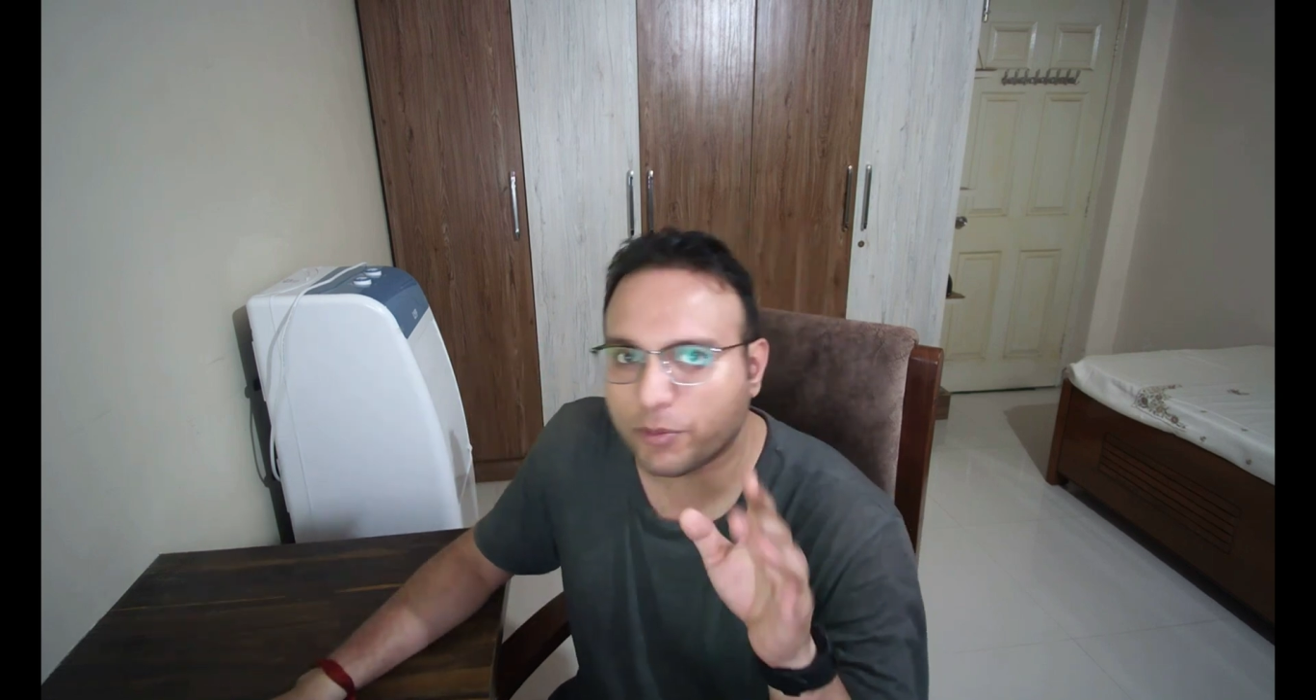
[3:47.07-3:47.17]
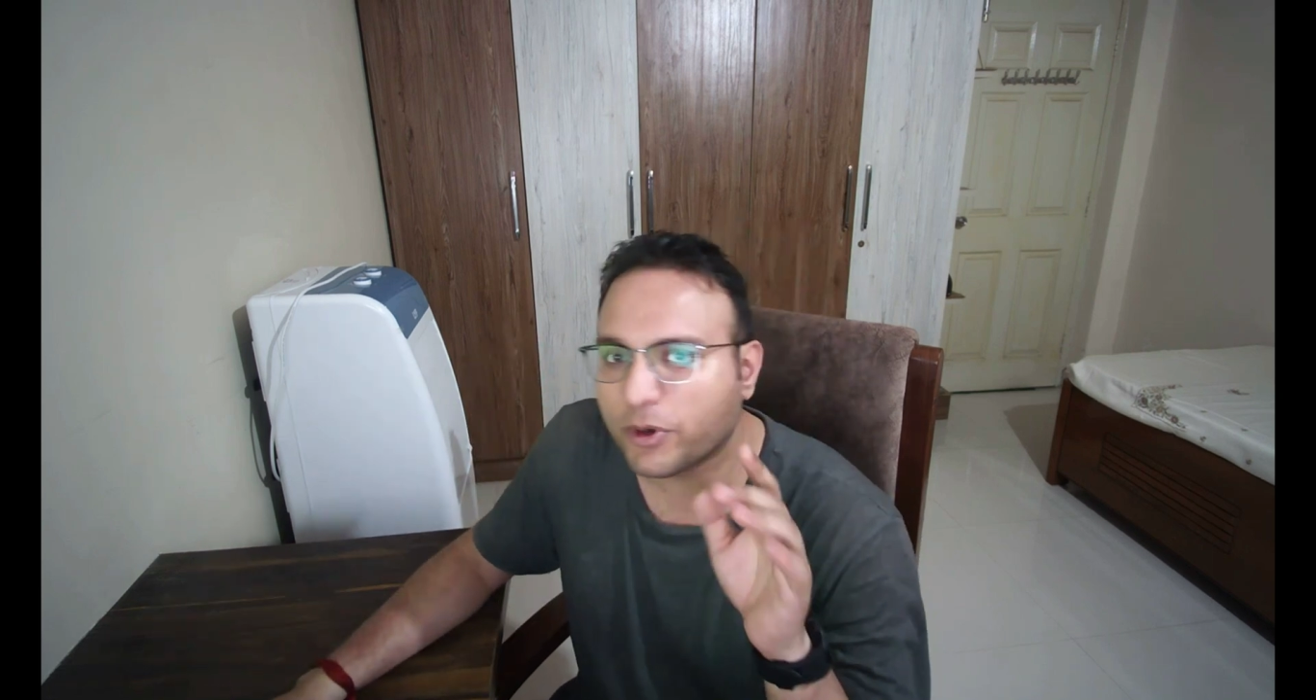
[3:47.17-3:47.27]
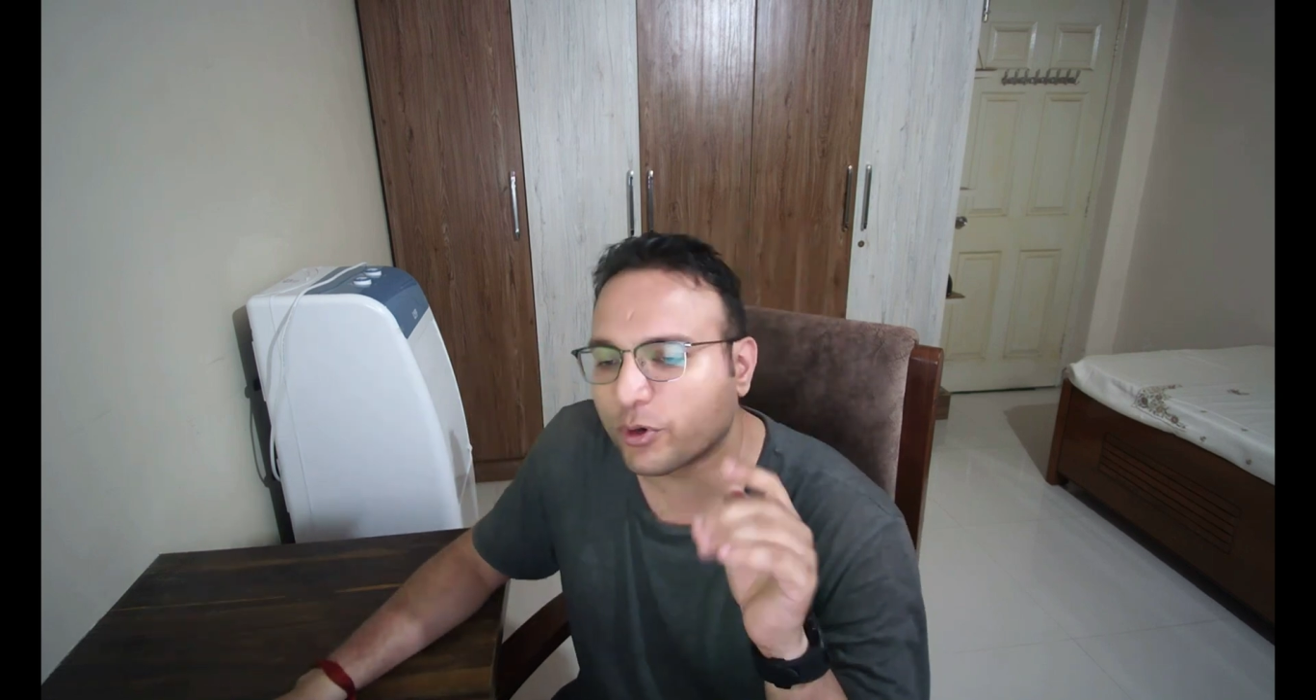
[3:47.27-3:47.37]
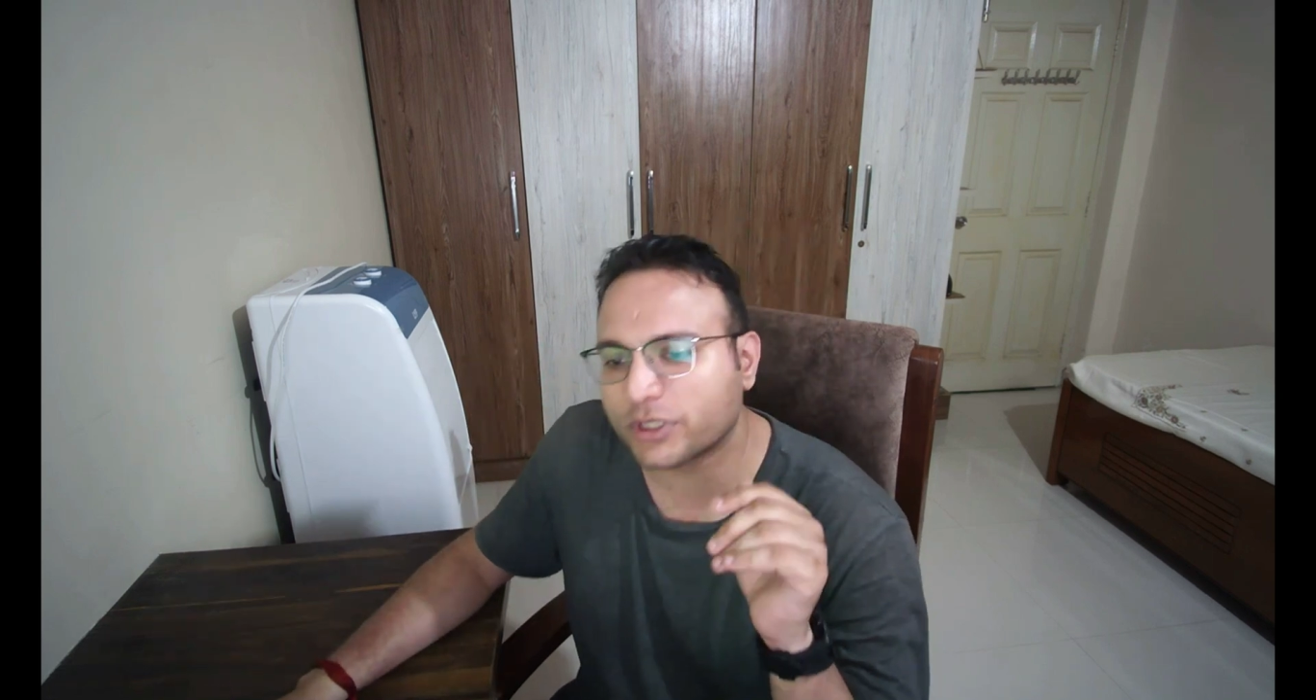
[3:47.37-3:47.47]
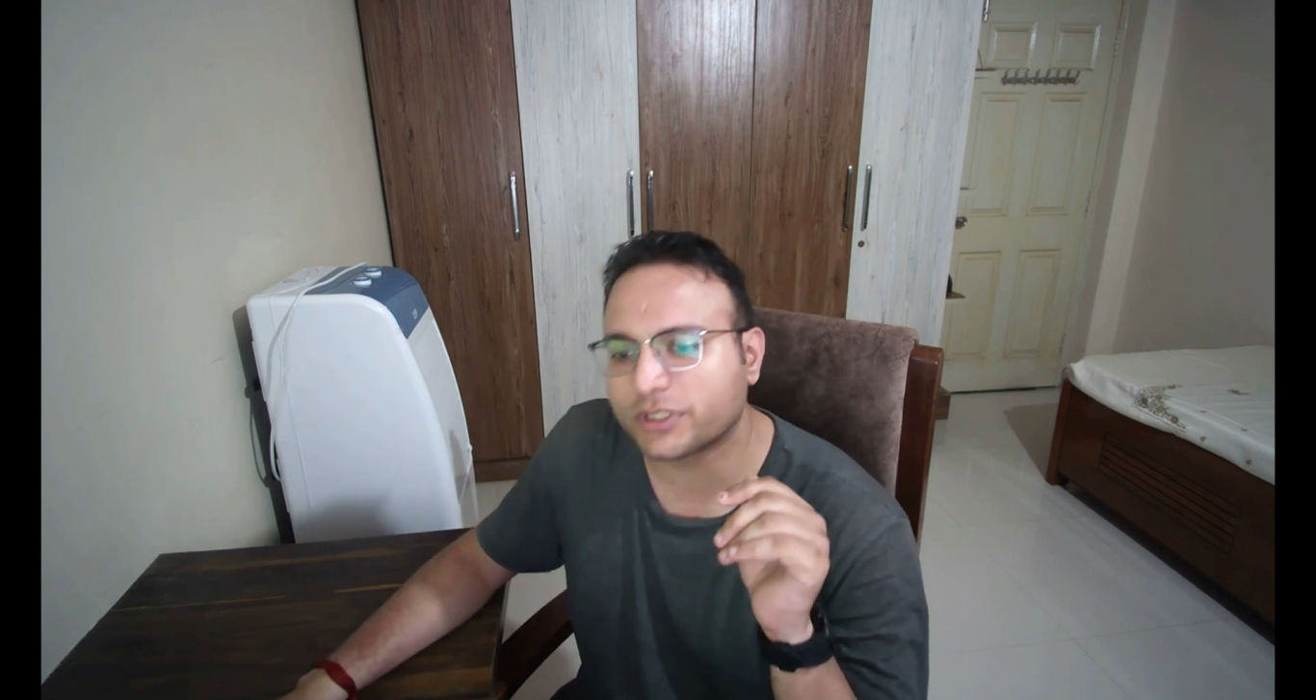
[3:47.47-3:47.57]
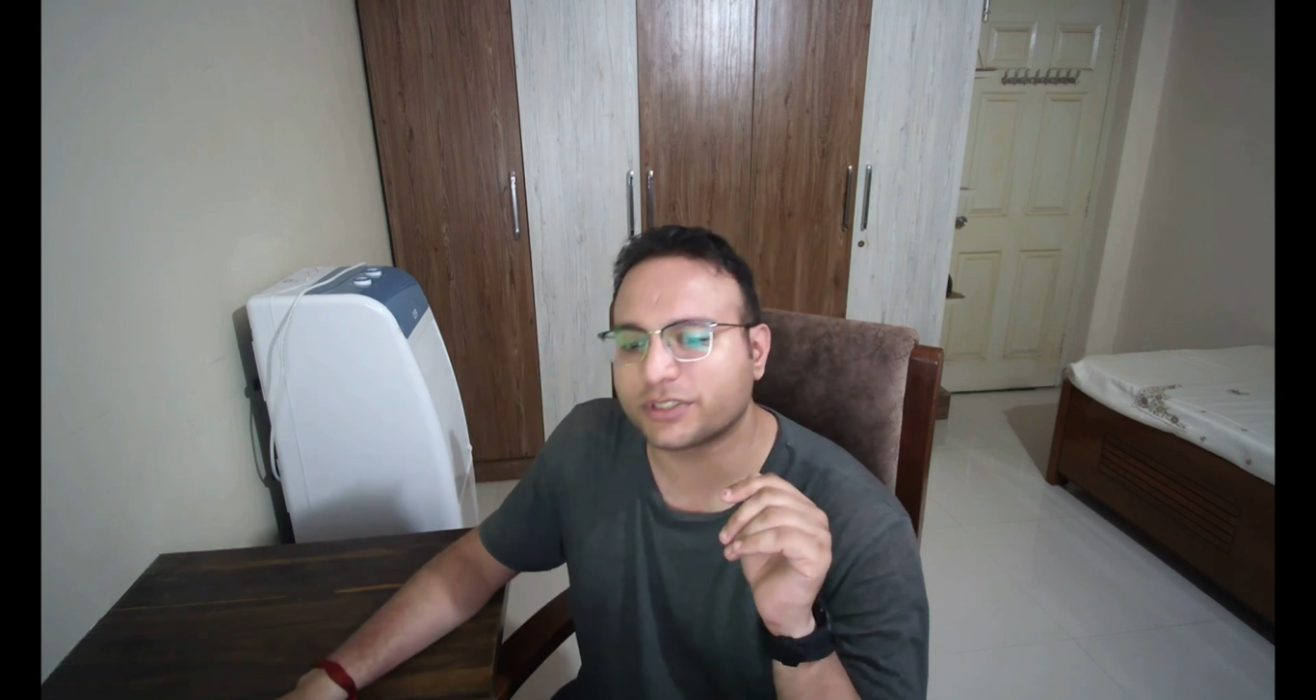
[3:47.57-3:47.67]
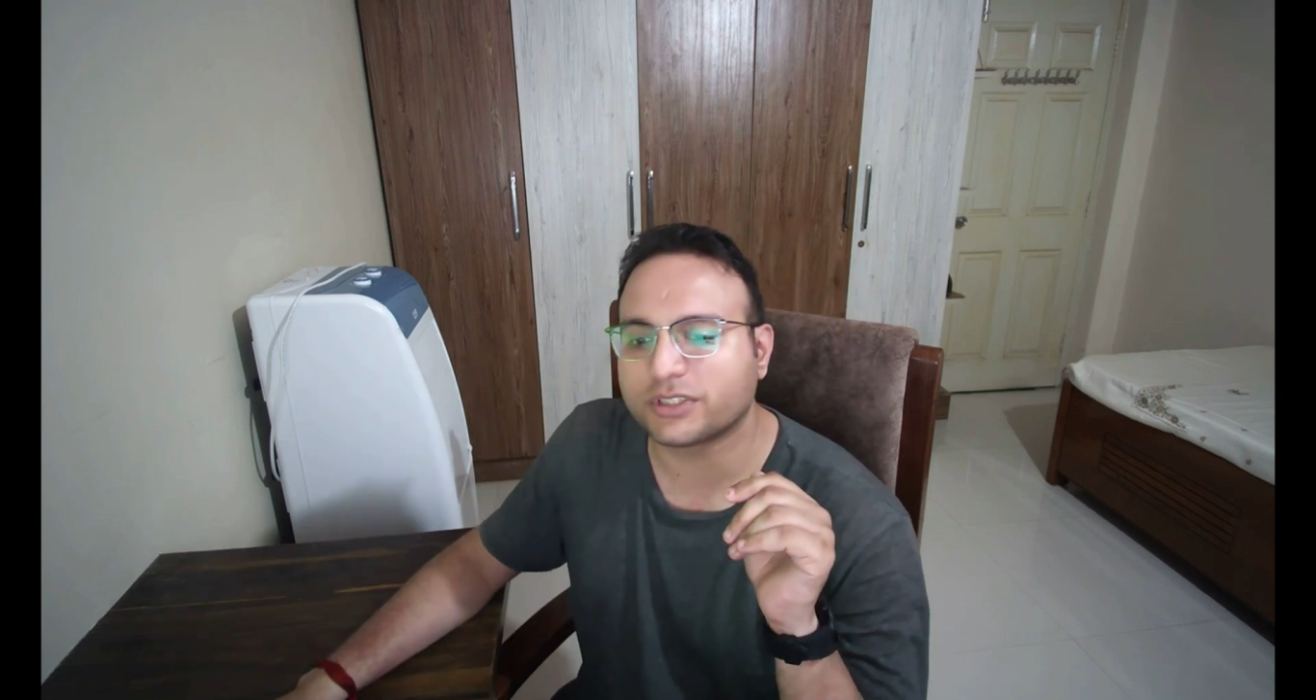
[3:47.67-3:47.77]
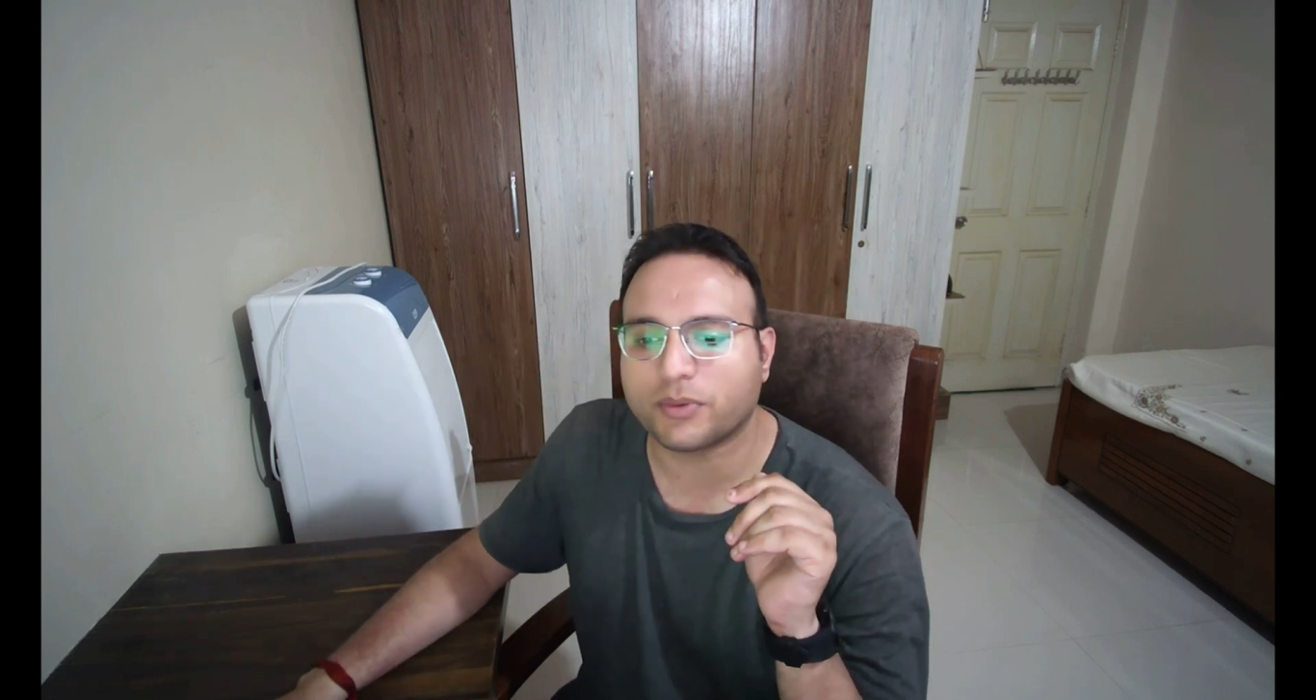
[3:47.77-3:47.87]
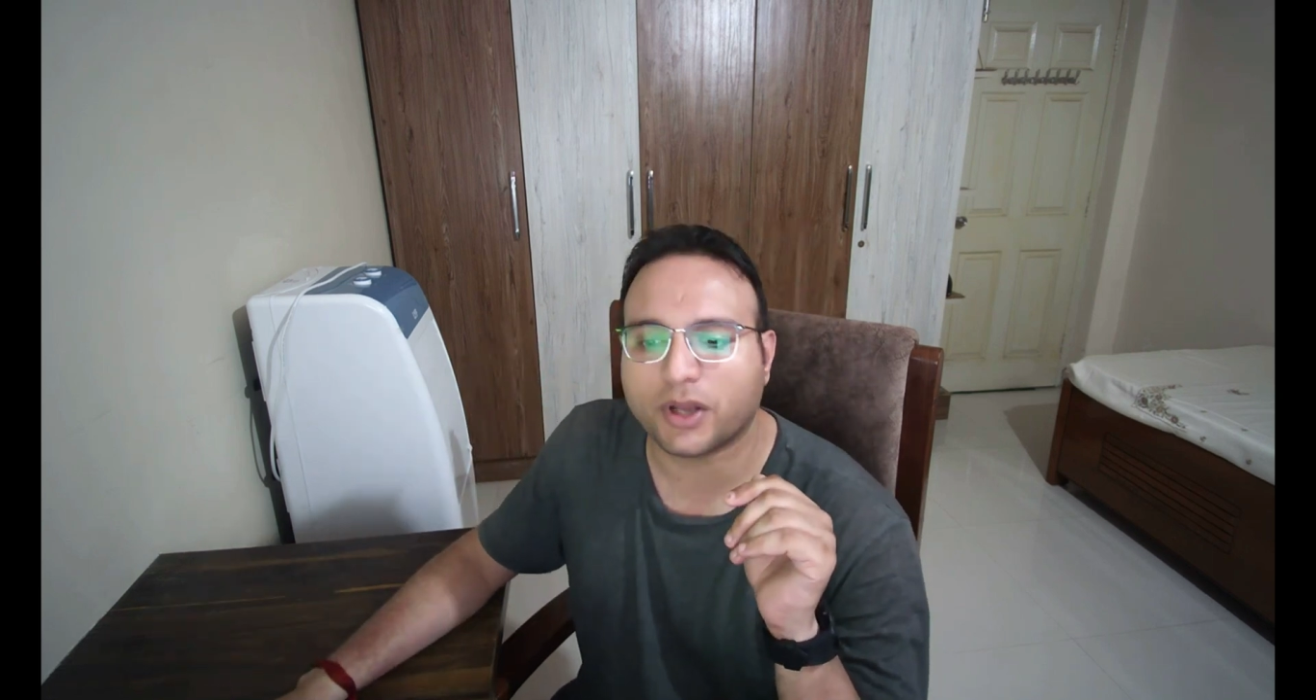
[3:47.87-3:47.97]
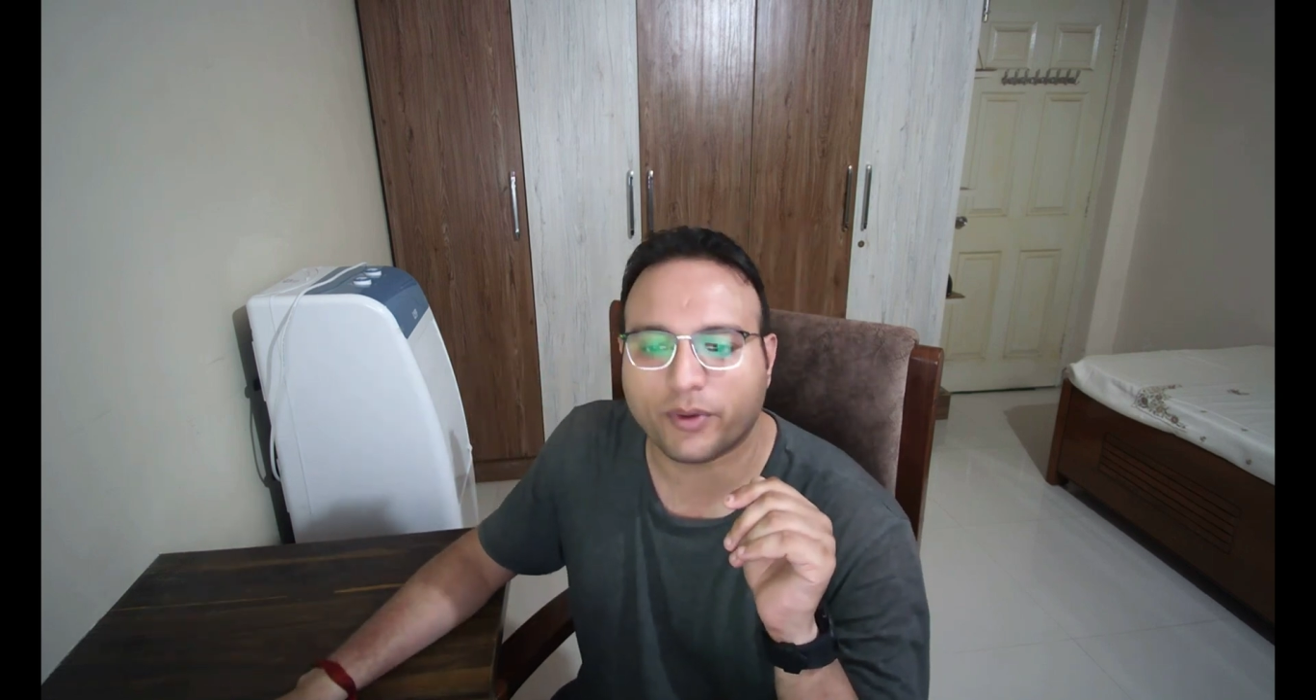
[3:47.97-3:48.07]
me go to the system now,